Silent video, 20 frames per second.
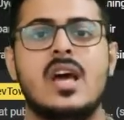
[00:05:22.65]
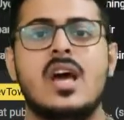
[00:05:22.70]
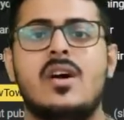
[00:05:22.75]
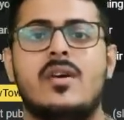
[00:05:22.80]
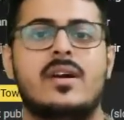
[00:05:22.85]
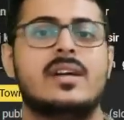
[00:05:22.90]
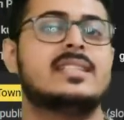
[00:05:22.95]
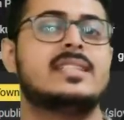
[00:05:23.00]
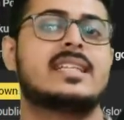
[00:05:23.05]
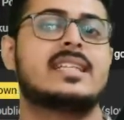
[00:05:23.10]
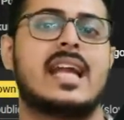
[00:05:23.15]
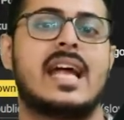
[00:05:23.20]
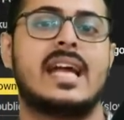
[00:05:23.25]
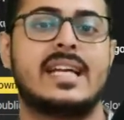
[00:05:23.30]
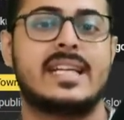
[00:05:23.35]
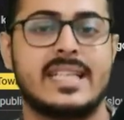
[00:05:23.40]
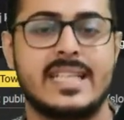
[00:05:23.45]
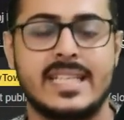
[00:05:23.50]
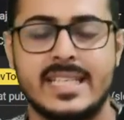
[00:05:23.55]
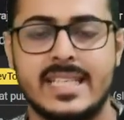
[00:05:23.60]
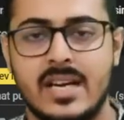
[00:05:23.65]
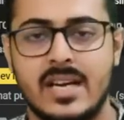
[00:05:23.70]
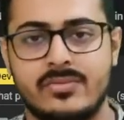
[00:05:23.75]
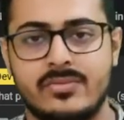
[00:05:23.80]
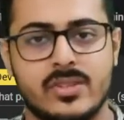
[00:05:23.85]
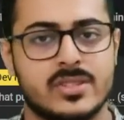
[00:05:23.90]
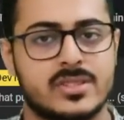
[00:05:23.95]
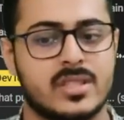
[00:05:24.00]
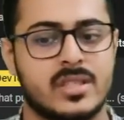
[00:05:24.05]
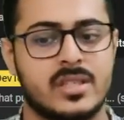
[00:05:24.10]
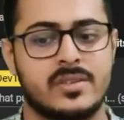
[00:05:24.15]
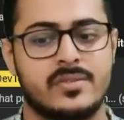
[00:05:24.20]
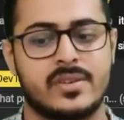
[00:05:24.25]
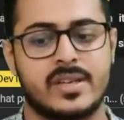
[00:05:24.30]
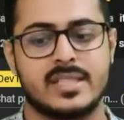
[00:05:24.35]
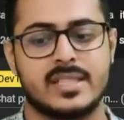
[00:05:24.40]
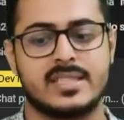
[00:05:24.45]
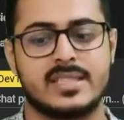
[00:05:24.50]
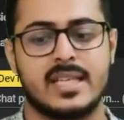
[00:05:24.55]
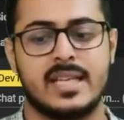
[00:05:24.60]
what is the criteria for
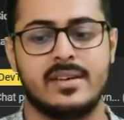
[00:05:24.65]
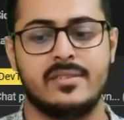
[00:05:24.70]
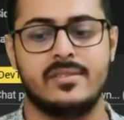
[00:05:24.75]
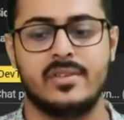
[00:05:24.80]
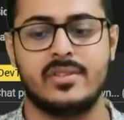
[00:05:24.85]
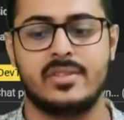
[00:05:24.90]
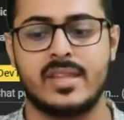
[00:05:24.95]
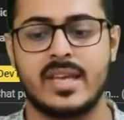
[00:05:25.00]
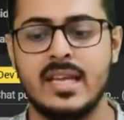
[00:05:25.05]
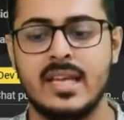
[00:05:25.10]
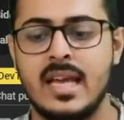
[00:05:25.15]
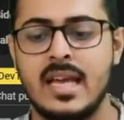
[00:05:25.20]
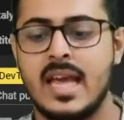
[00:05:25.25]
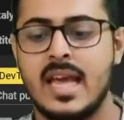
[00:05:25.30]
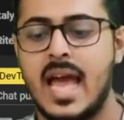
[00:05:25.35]
certificates and everything,